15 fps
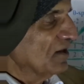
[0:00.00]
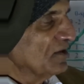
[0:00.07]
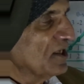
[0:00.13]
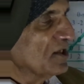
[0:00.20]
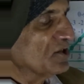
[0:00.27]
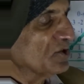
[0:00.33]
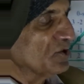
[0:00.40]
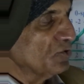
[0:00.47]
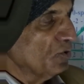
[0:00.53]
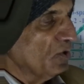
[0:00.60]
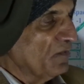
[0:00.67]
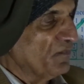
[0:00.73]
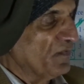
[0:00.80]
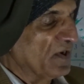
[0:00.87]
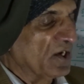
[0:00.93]
This
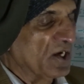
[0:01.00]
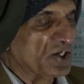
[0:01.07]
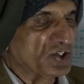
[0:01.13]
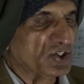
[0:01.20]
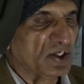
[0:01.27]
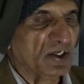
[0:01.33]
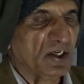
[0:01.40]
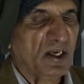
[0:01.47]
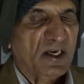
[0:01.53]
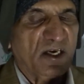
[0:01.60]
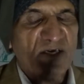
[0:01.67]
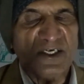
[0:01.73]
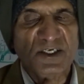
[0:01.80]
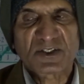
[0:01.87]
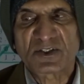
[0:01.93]
unification
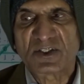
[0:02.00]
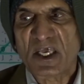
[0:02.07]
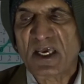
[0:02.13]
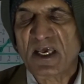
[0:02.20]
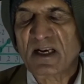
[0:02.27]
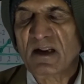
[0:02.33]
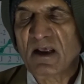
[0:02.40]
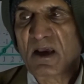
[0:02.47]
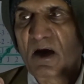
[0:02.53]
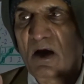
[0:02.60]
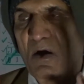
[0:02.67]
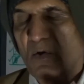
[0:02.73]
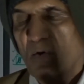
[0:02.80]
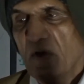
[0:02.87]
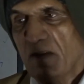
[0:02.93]
is there
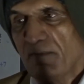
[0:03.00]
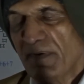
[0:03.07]
only